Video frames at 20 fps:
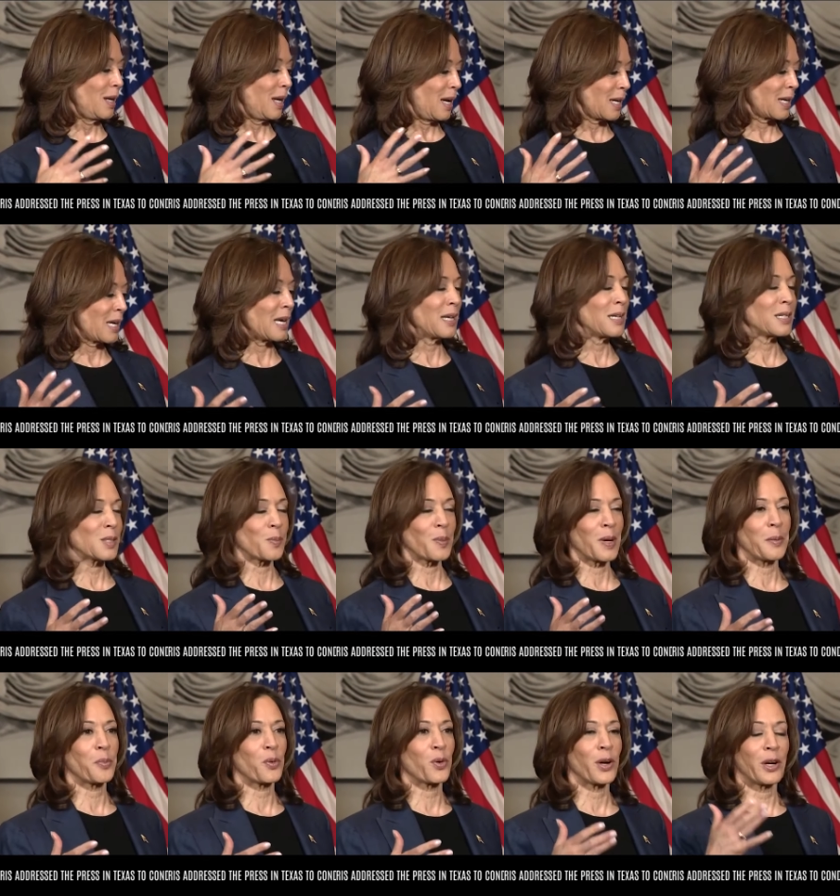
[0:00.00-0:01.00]
again, as
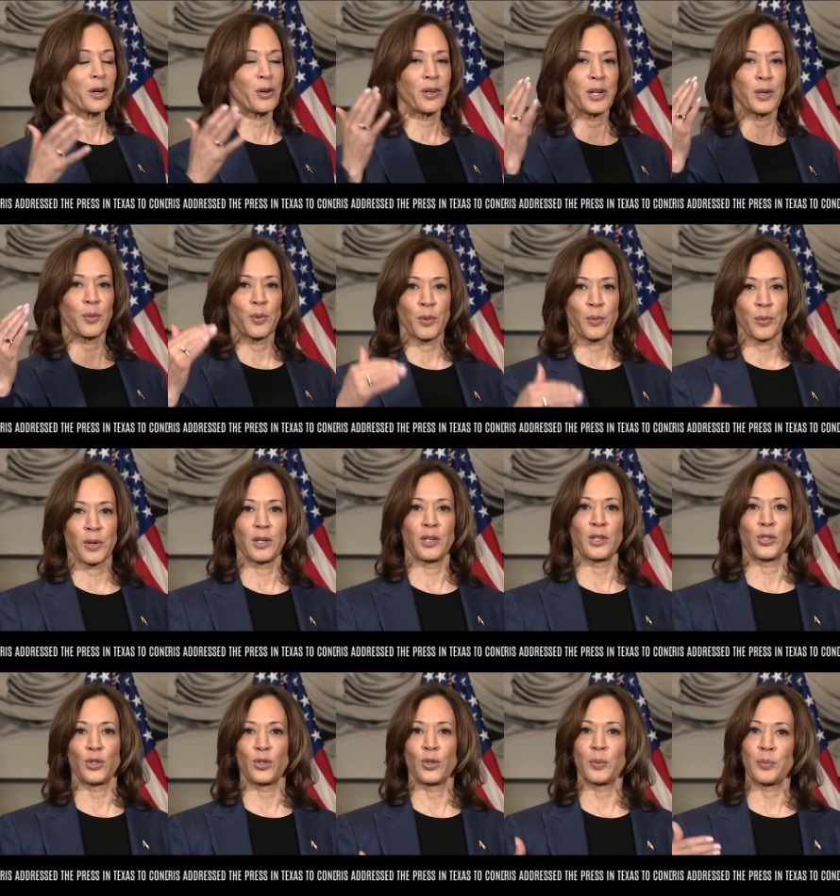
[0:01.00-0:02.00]
my priority, what we're
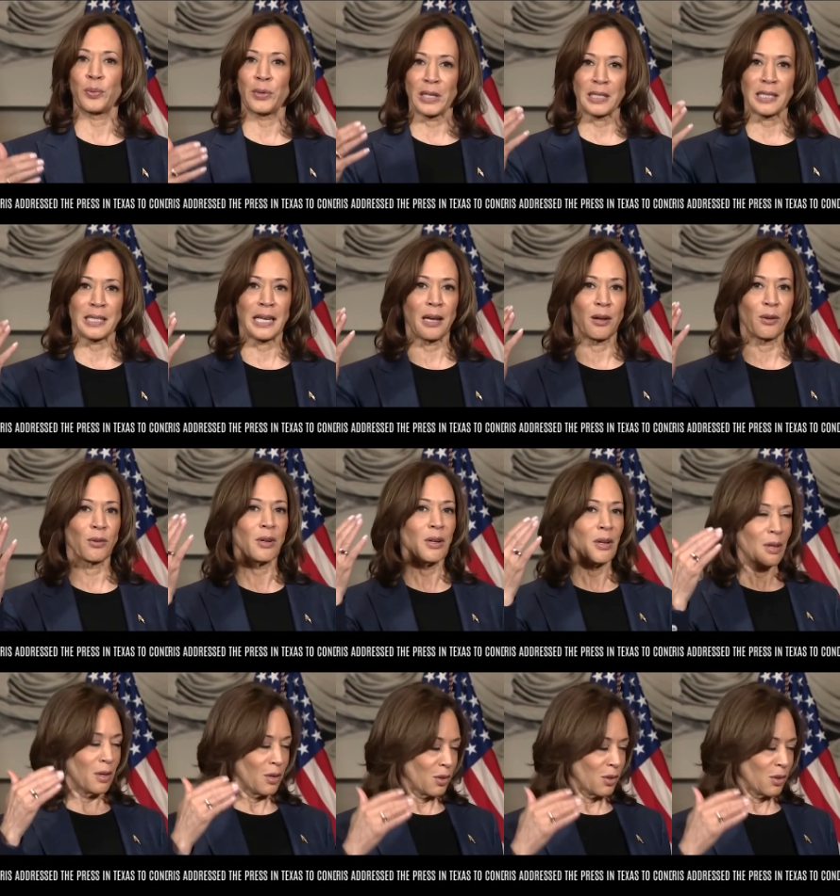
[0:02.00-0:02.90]
going to do to bring down